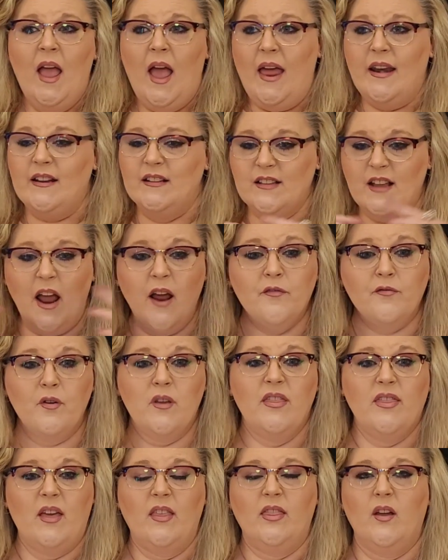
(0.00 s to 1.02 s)
And it's
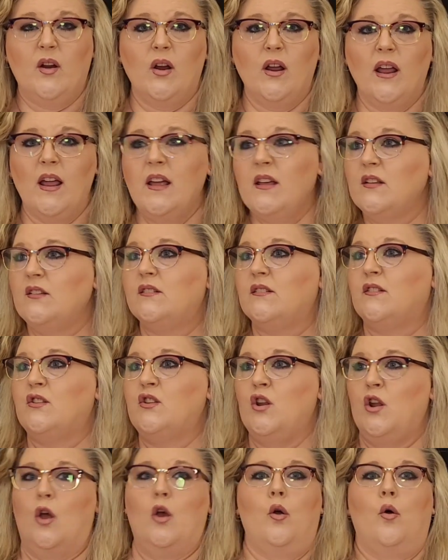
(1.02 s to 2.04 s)
everything. There is
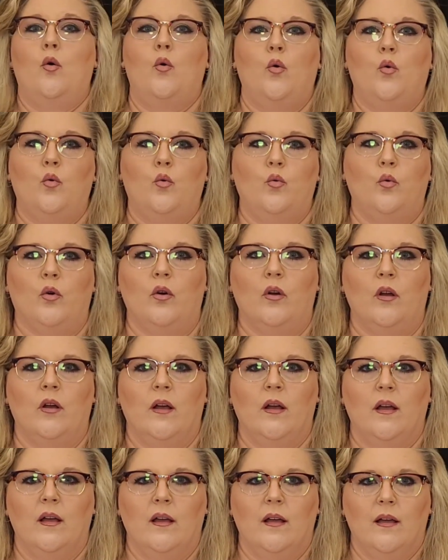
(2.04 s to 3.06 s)
no
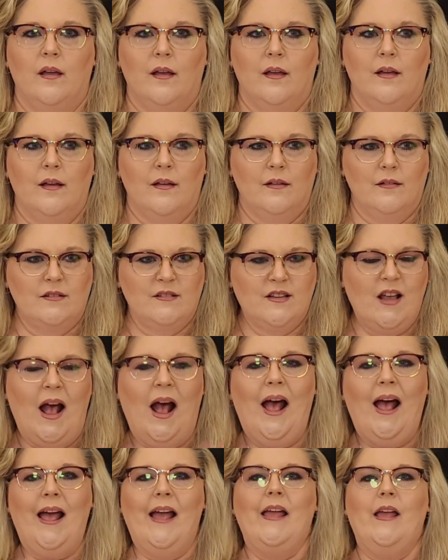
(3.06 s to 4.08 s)

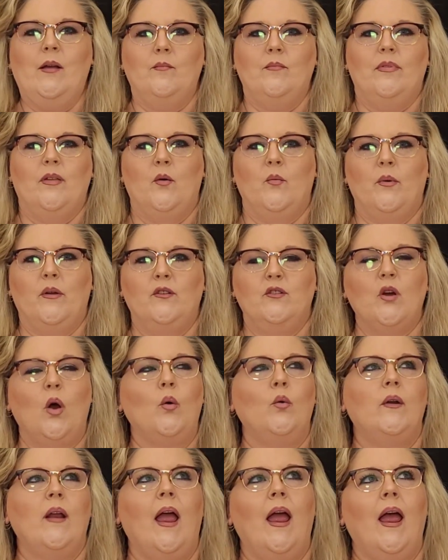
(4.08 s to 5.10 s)
time that we
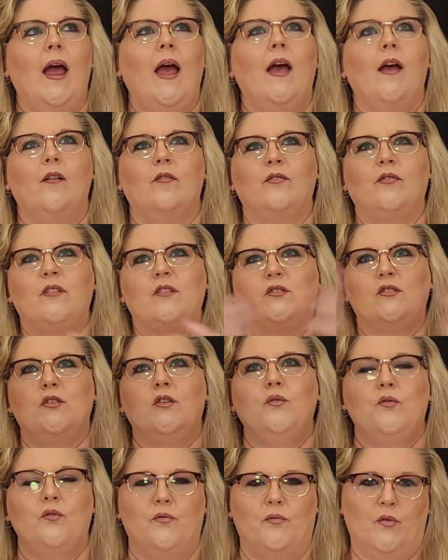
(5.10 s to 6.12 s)
don't have this
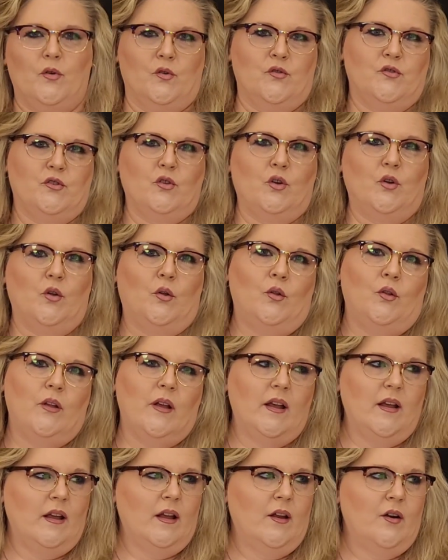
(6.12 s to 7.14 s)
universal,
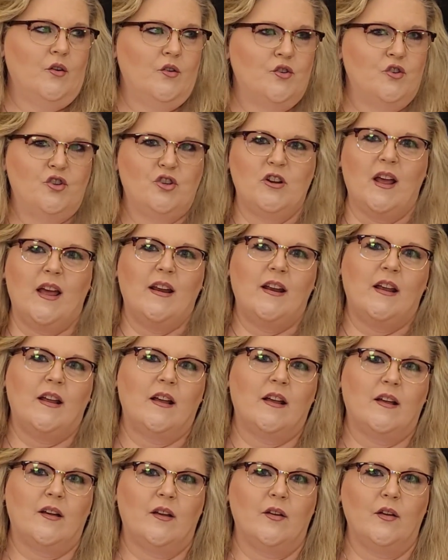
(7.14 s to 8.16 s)

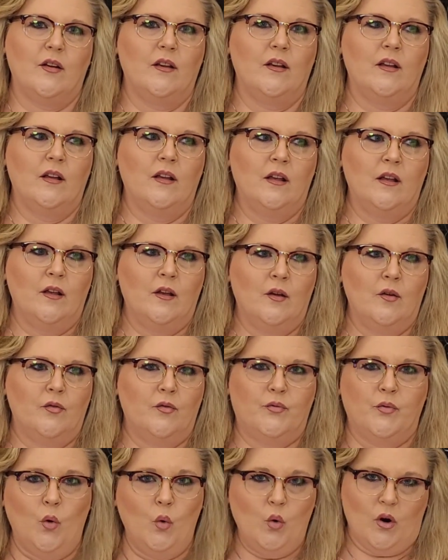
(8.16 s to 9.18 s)
energetic
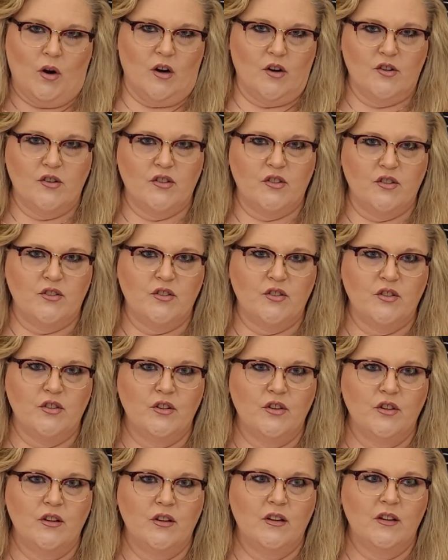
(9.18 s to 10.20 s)
force
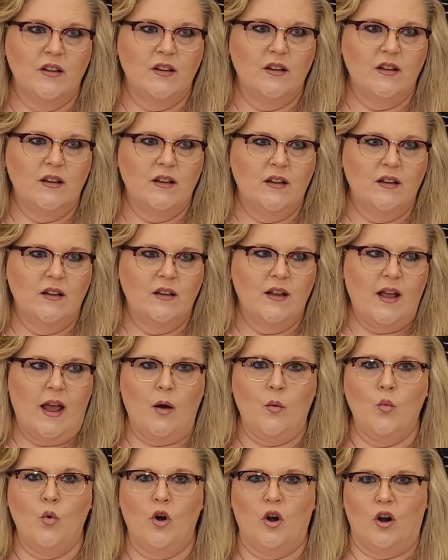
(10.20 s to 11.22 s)

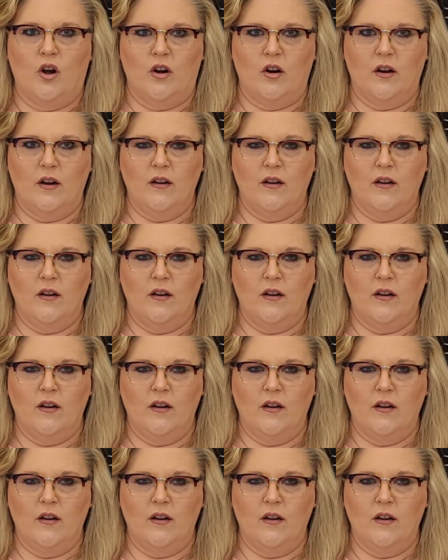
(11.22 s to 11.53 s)
at work.